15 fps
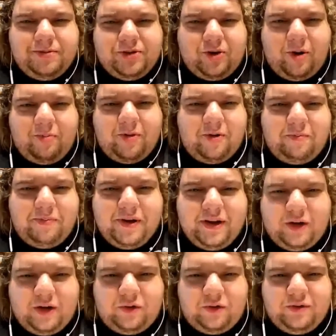So I'm gonna
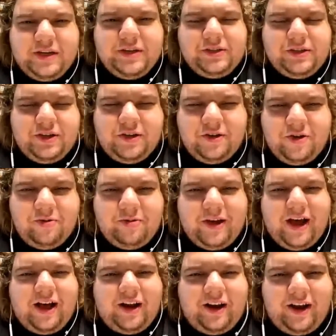pick TCU.
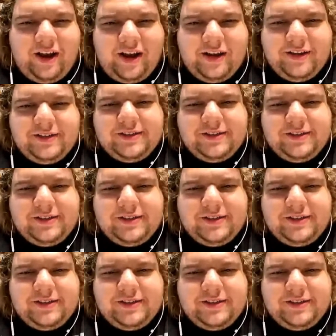God, I hate